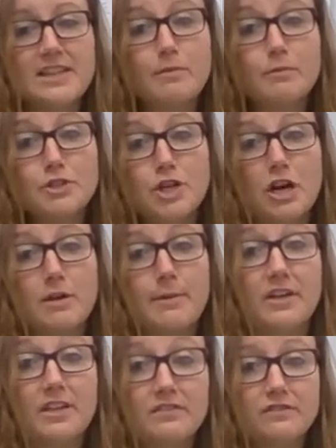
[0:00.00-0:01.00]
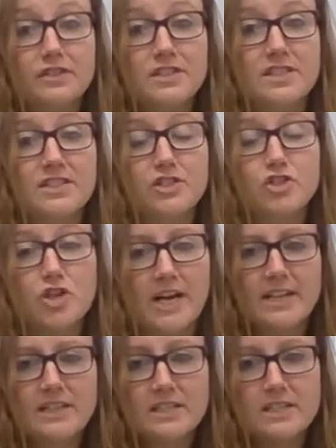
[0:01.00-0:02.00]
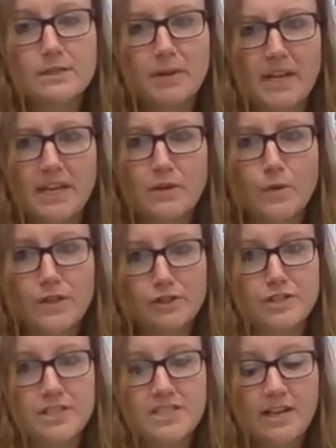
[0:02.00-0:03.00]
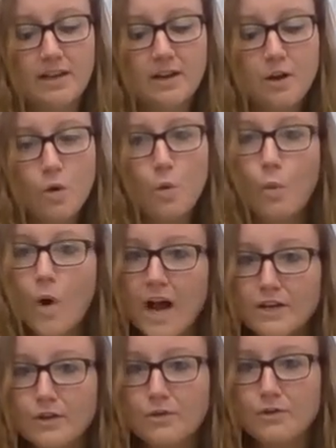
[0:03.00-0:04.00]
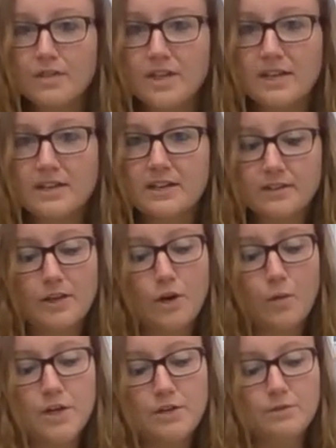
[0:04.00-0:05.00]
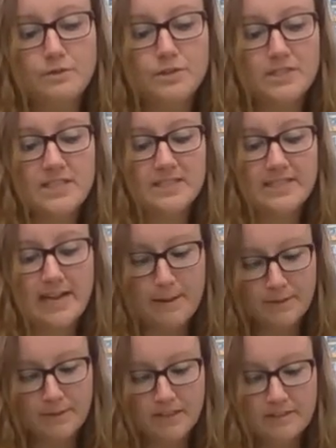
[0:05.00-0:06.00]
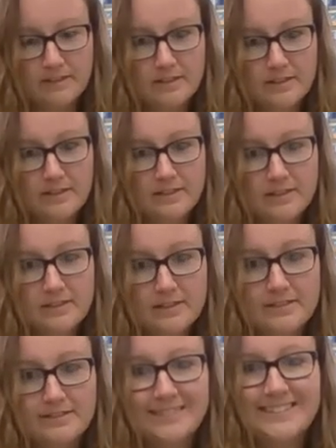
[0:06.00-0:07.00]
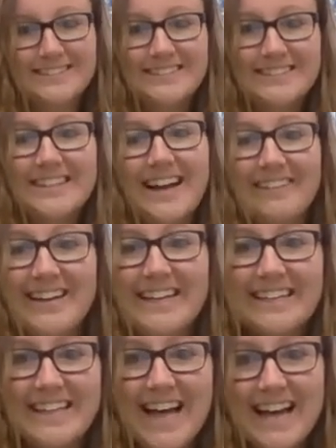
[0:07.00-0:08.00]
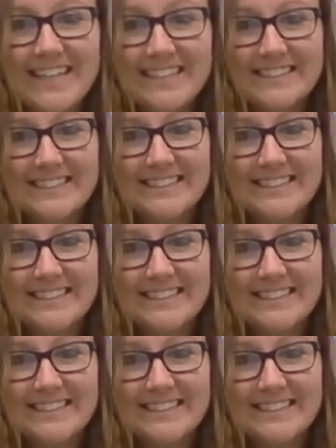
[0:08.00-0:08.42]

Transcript: and then we'll talk about inferences. Try to explain what you're seeing. Why do you think, what you see is happening? All right, good luck.